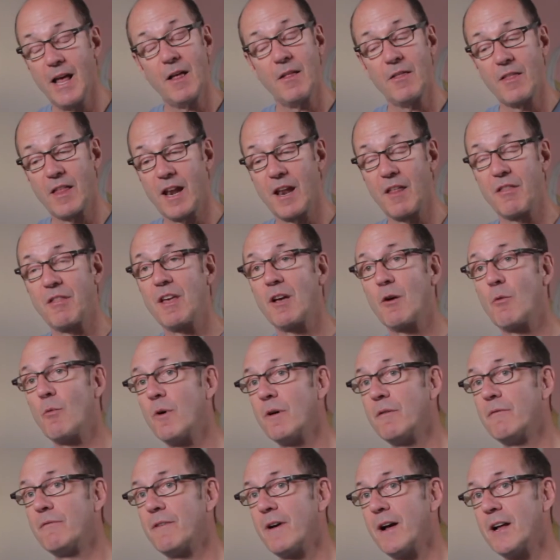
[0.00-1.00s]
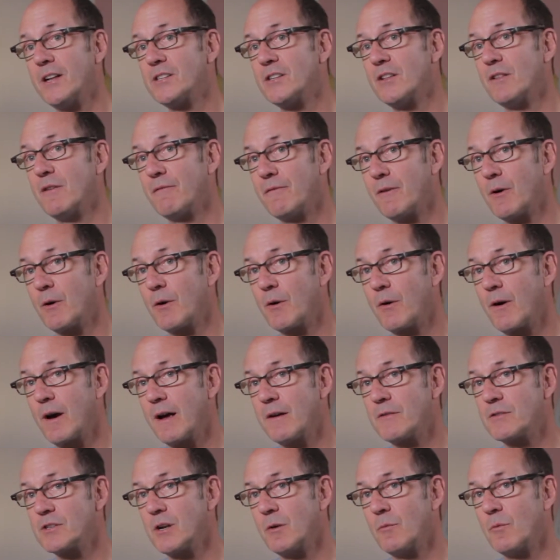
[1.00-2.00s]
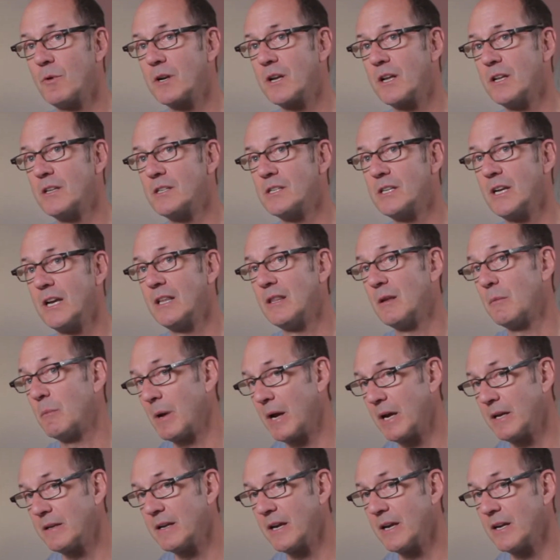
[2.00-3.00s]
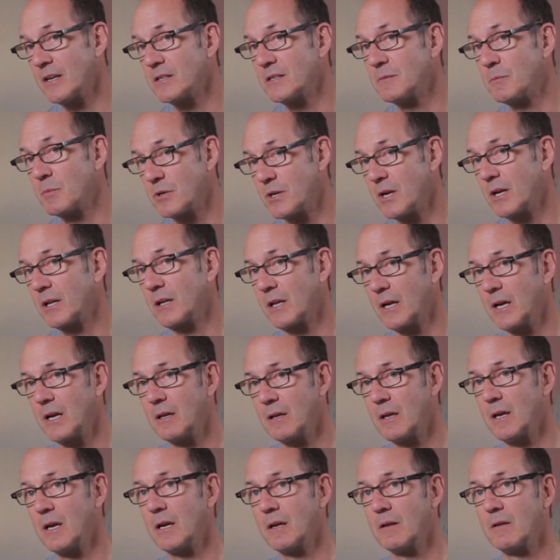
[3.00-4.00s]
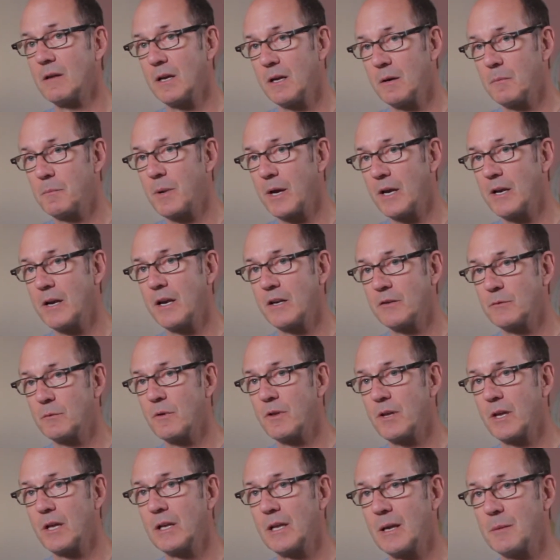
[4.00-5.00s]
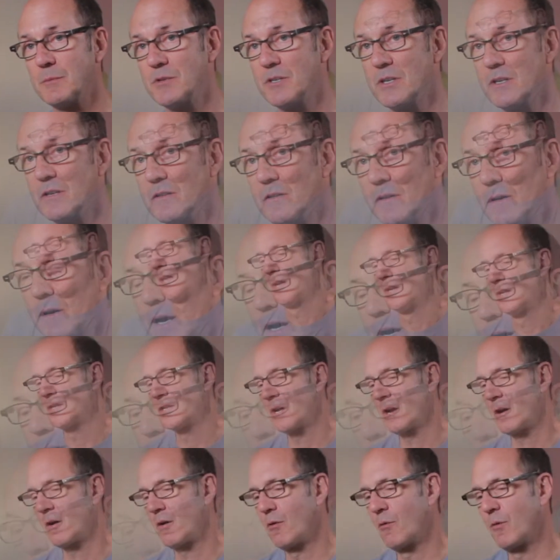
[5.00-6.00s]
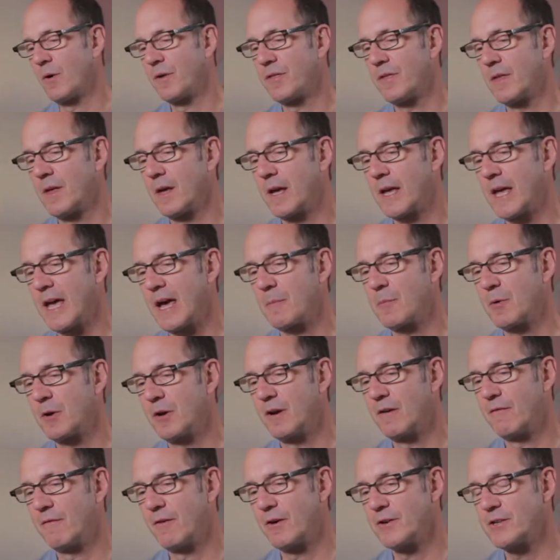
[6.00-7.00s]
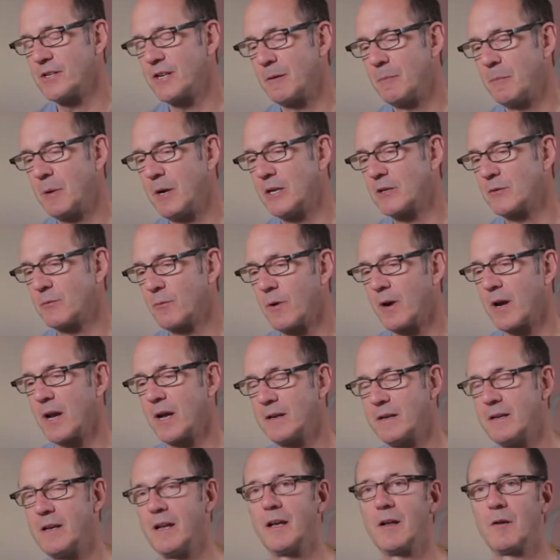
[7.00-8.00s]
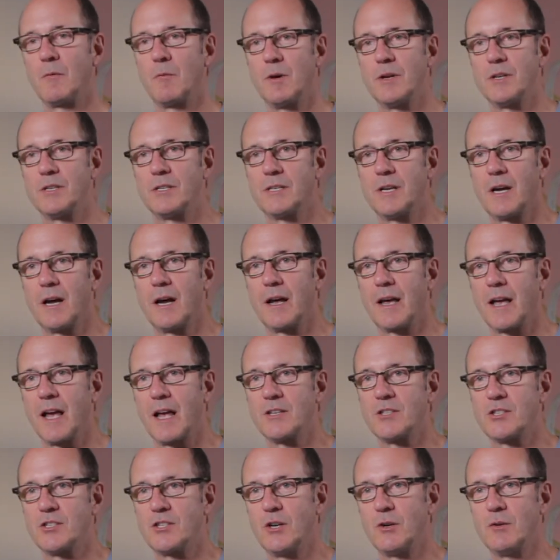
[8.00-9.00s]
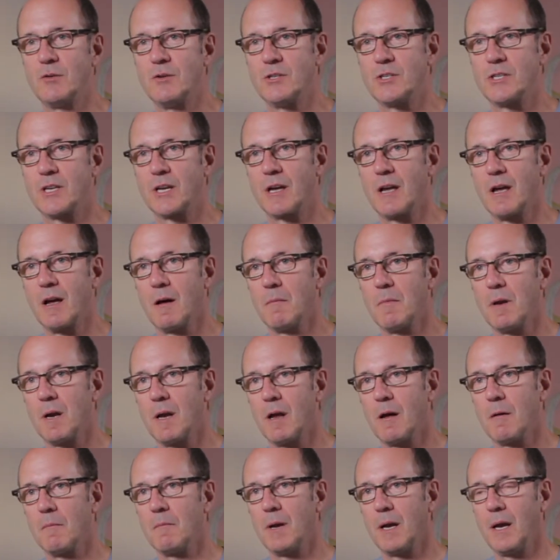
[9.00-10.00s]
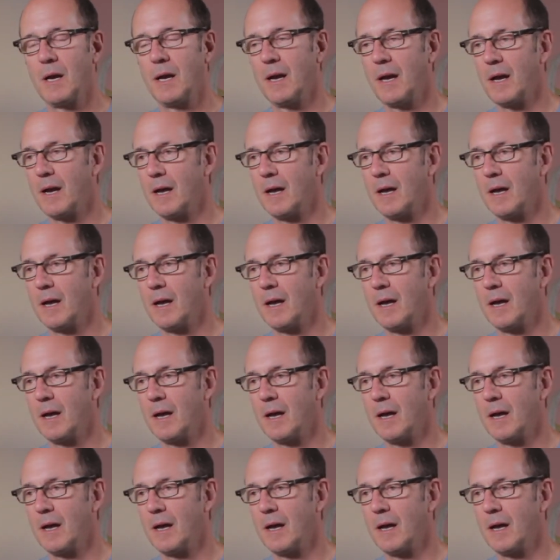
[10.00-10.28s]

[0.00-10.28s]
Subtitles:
that I think one finds in the photographs and one can see in the paintings, particularly the paintings with the ellipses. So with the Capital University piece, what I did was I got students to come and help me,